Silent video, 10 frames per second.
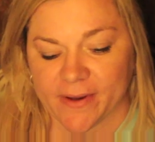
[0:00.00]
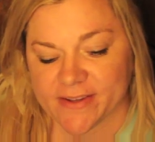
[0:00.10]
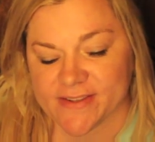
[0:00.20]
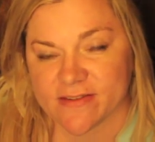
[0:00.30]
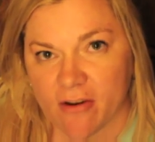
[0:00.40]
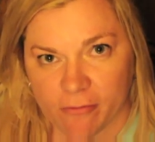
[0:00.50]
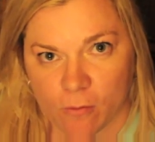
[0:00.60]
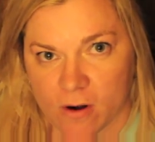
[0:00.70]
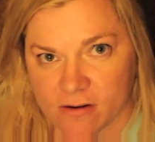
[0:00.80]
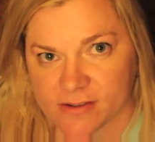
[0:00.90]
because
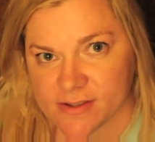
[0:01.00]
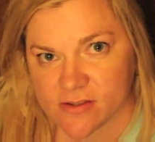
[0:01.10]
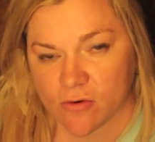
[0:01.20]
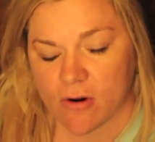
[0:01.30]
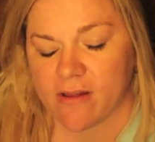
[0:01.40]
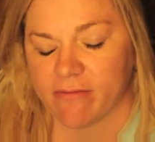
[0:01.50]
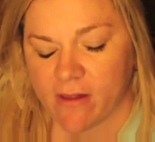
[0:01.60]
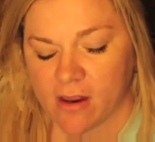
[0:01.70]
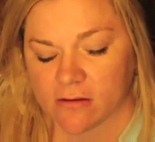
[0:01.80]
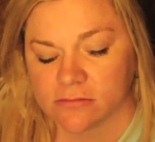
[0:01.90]
self-awareness is a great
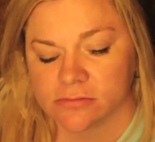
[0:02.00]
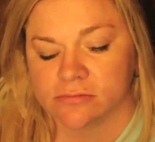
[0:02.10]
thing.